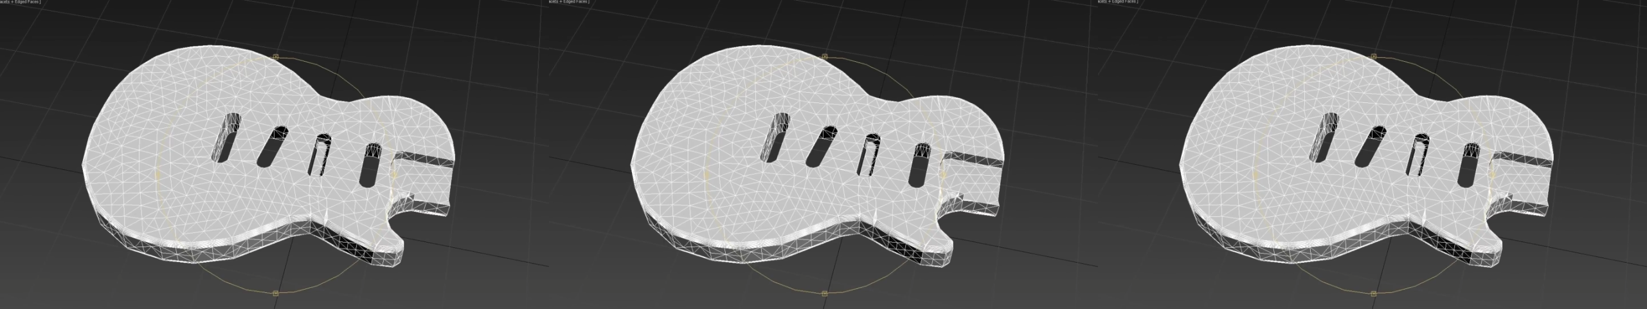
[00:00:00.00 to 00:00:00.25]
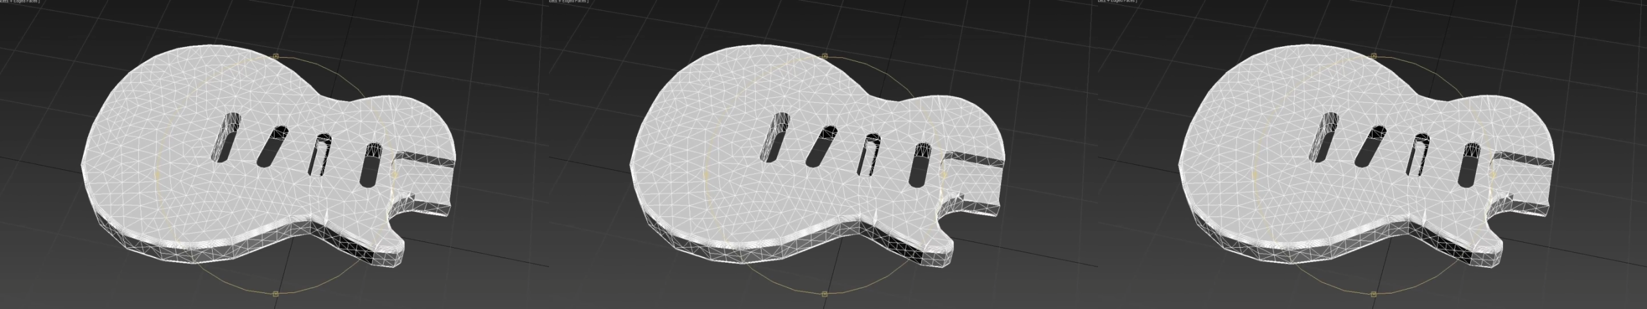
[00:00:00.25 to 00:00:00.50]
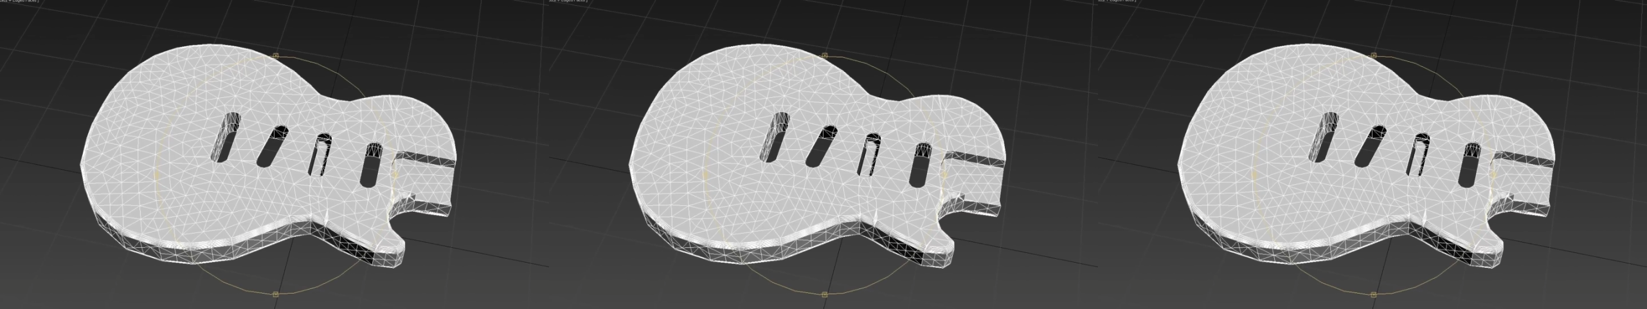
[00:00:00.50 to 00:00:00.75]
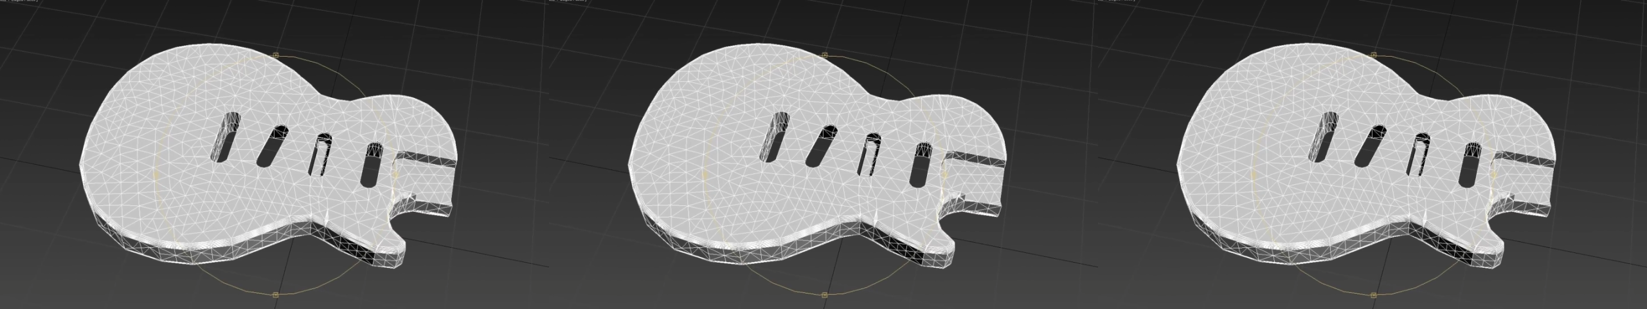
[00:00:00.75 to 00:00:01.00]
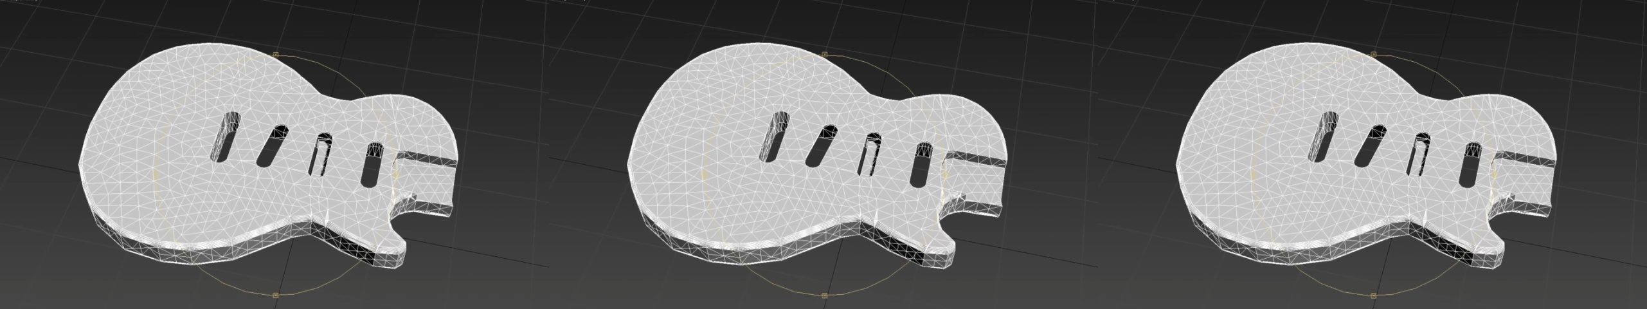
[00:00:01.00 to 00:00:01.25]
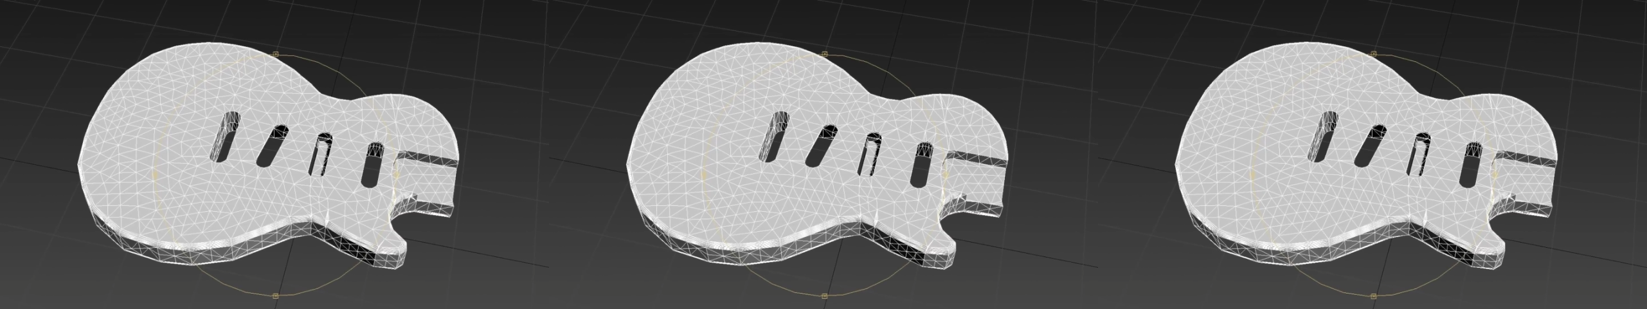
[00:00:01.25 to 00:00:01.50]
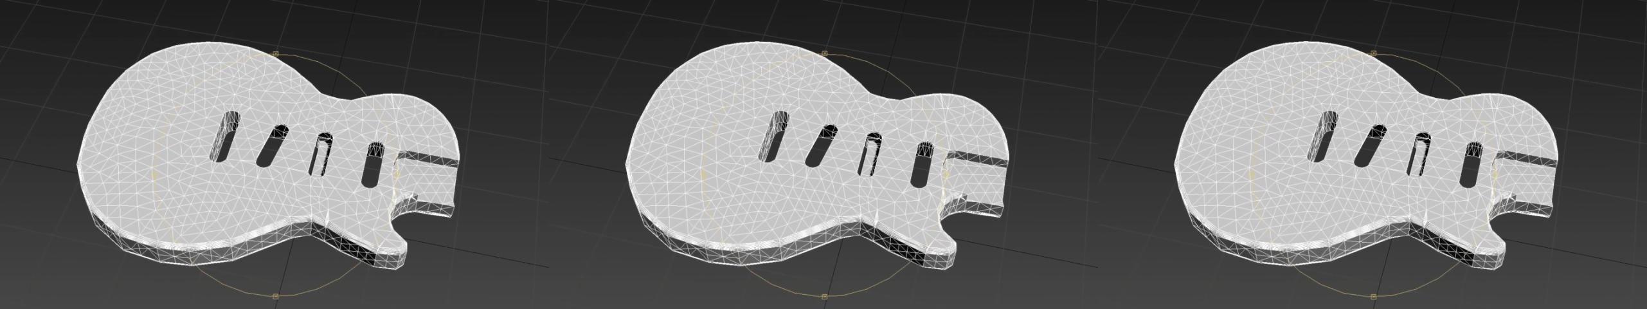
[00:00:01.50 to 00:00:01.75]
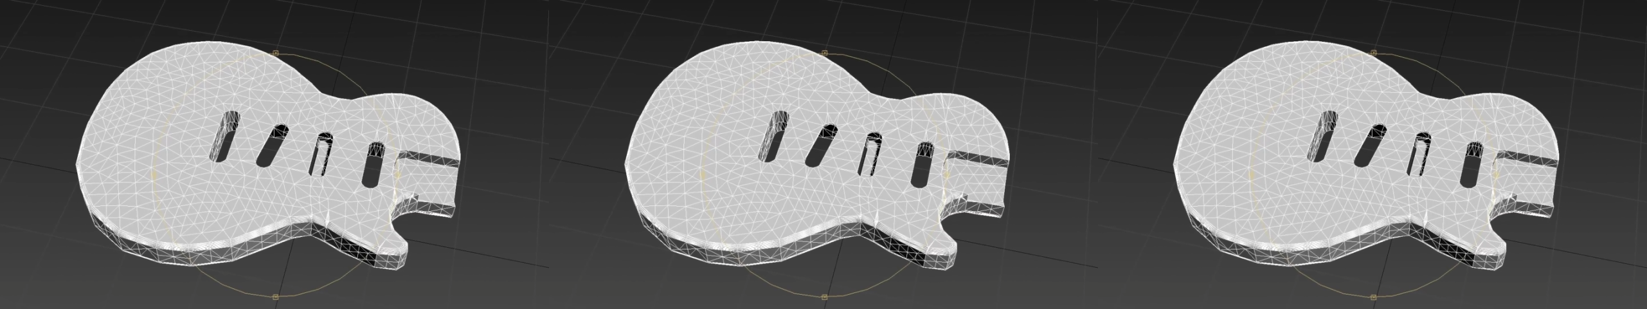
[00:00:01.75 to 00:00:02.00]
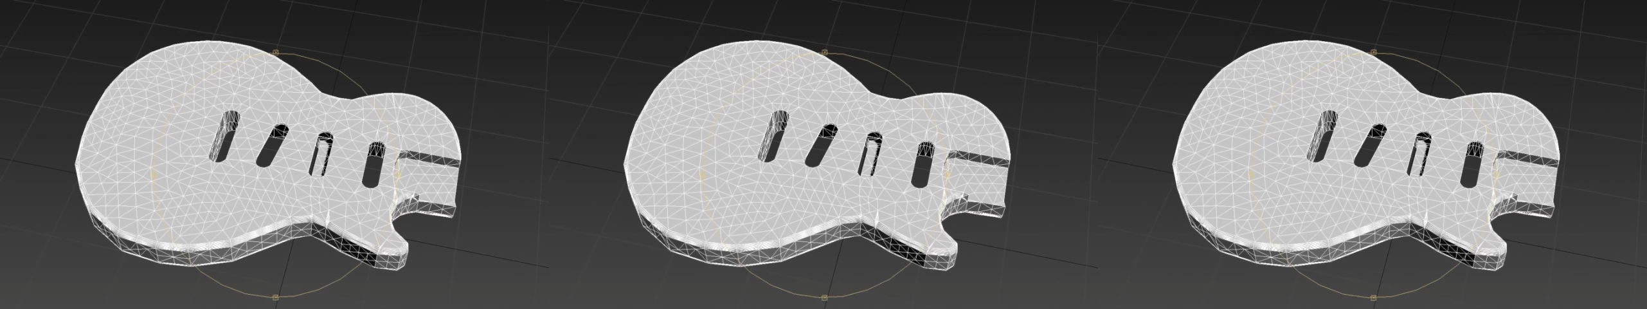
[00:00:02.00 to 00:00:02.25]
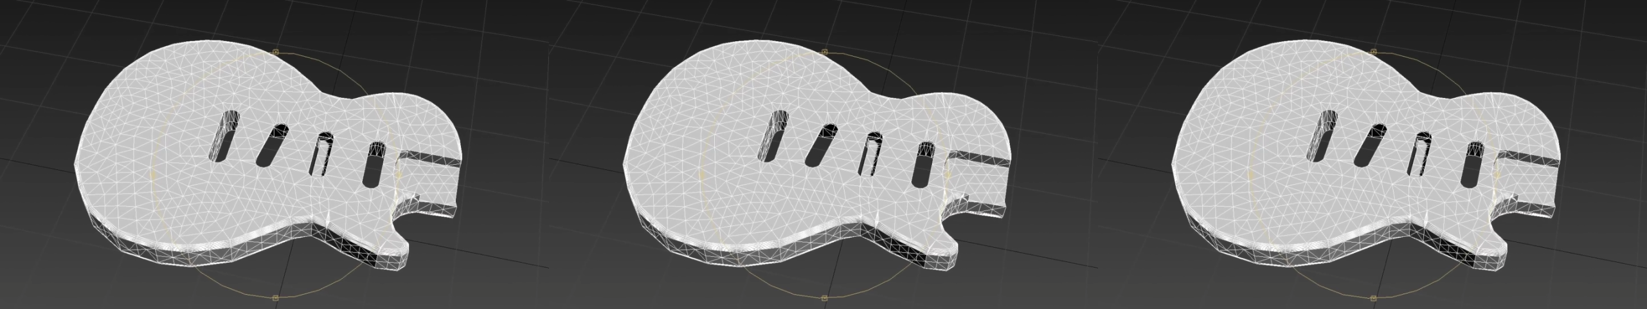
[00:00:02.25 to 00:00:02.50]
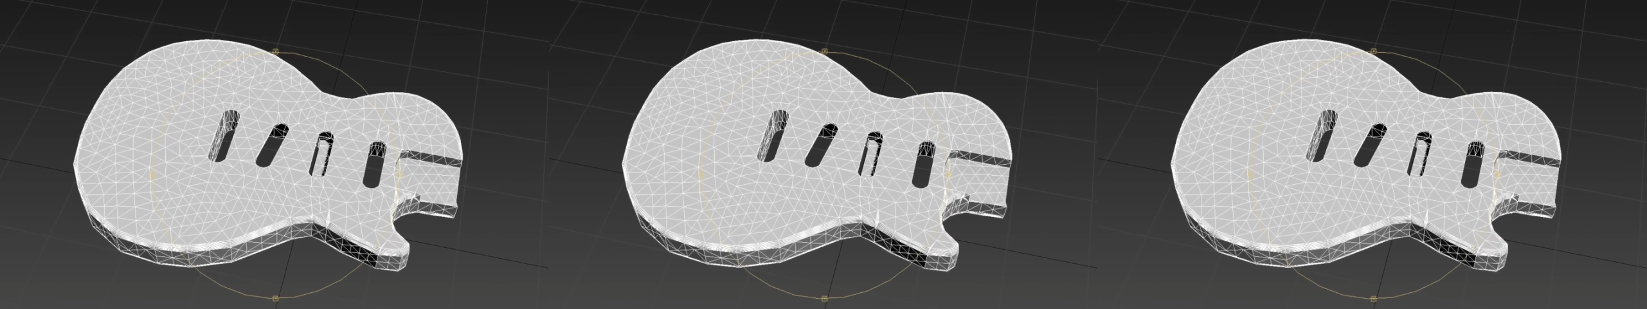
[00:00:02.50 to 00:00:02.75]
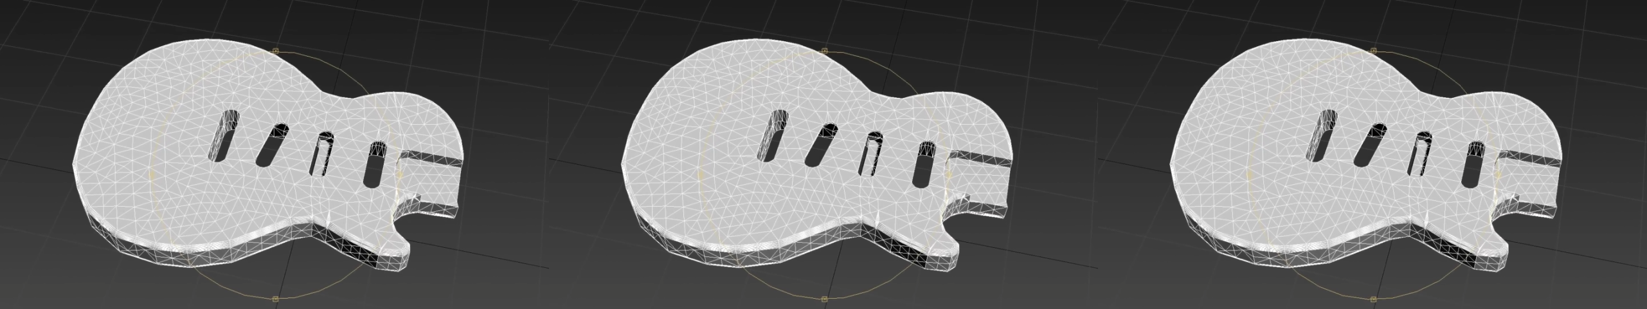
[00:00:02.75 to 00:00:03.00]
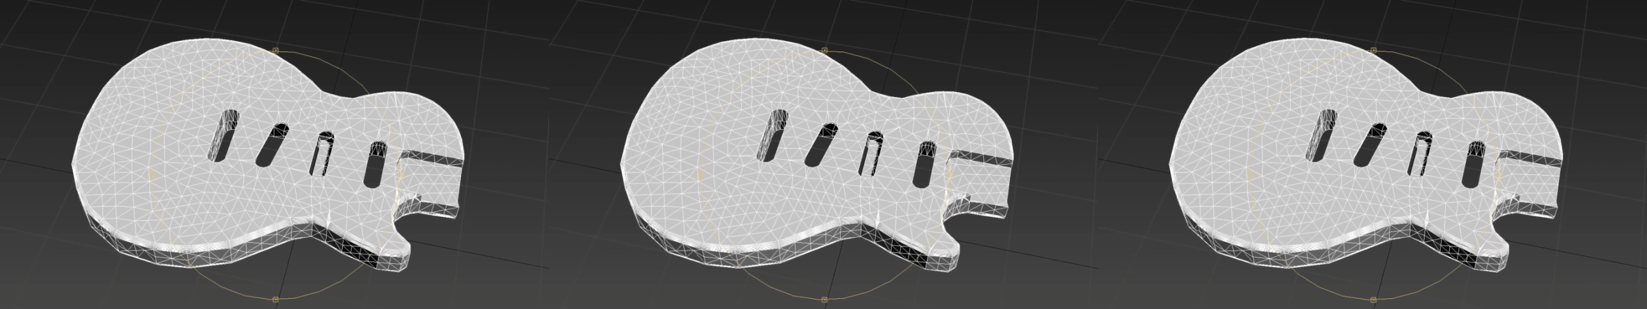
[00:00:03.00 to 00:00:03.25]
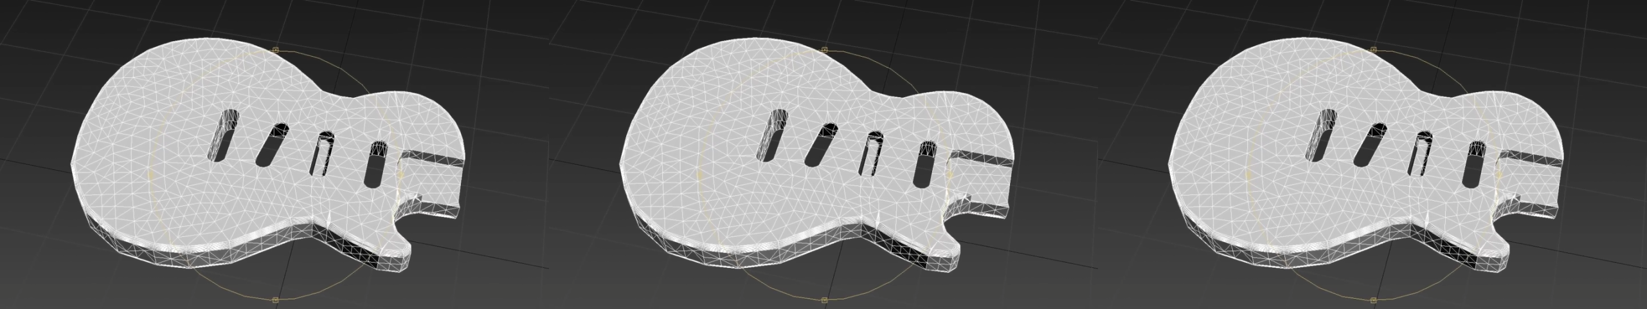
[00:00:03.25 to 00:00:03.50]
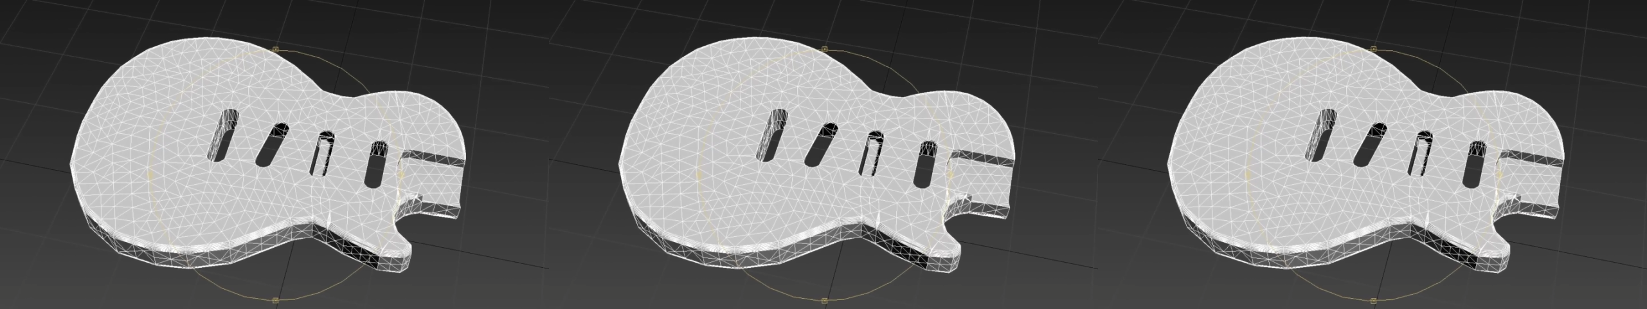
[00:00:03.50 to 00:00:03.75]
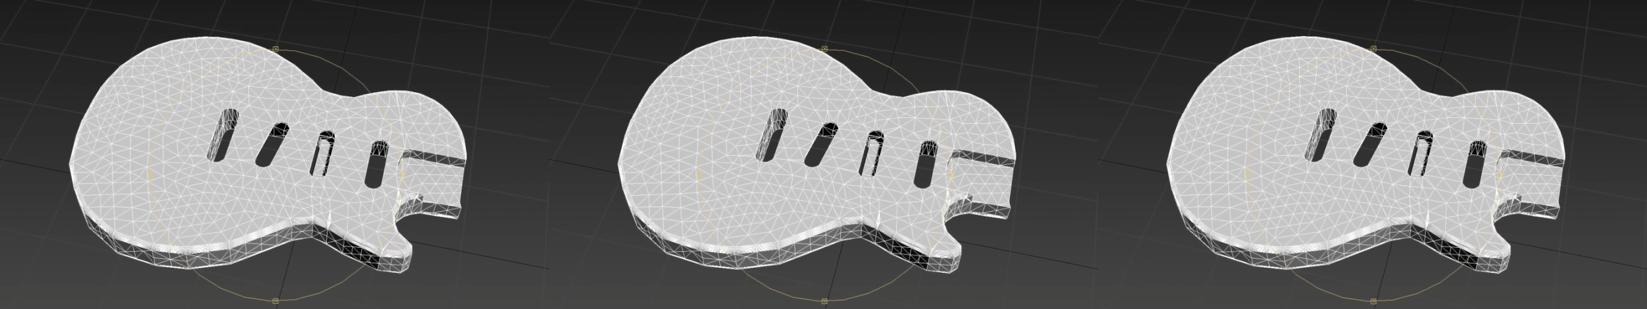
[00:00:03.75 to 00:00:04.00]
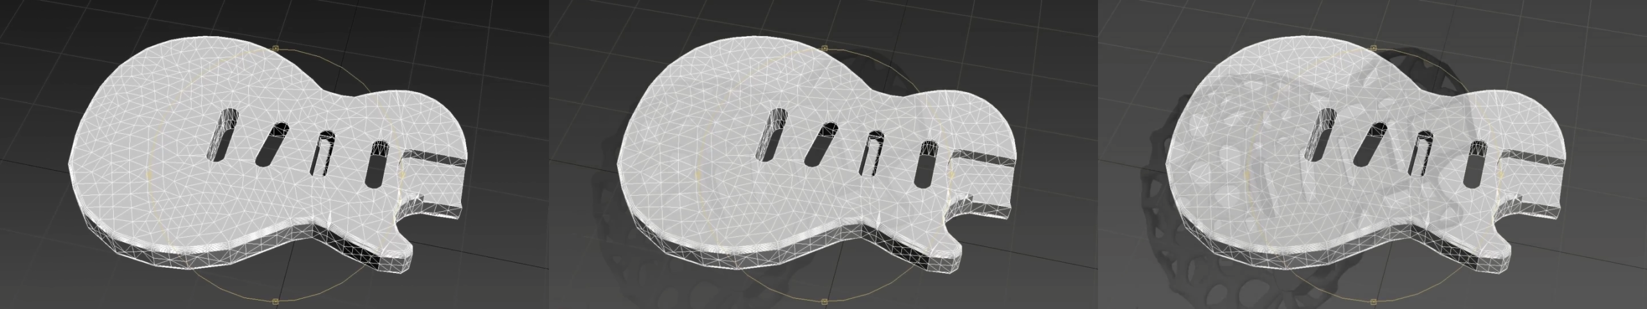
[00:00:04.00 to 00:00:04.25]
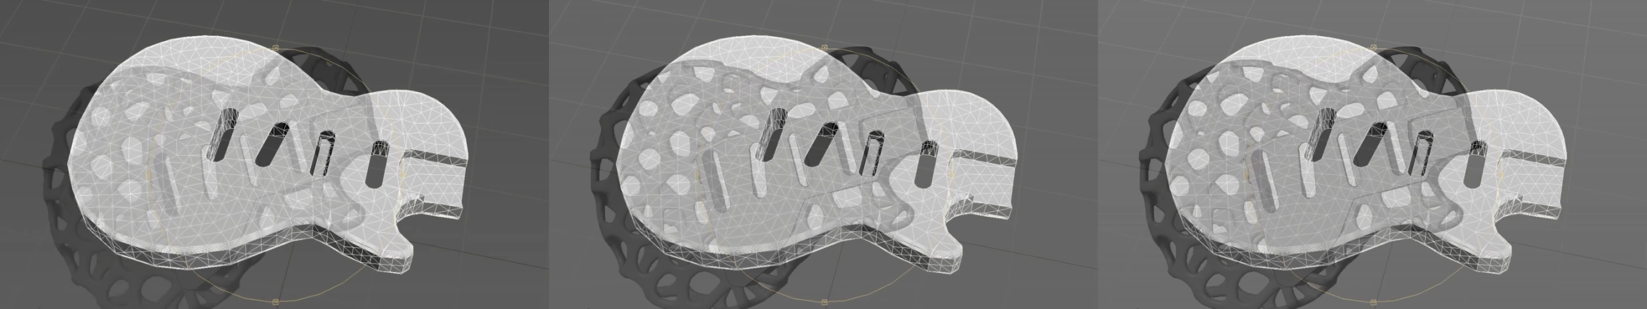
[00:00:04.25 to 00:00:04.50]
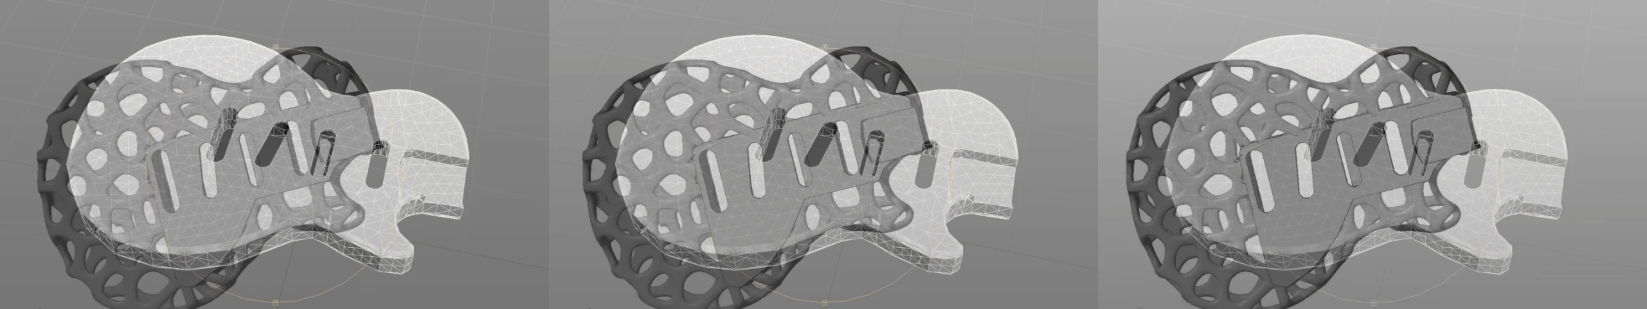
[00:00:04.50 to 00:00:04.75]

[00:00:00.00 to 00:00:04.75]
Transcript: No face is visible, so there are no lips to read.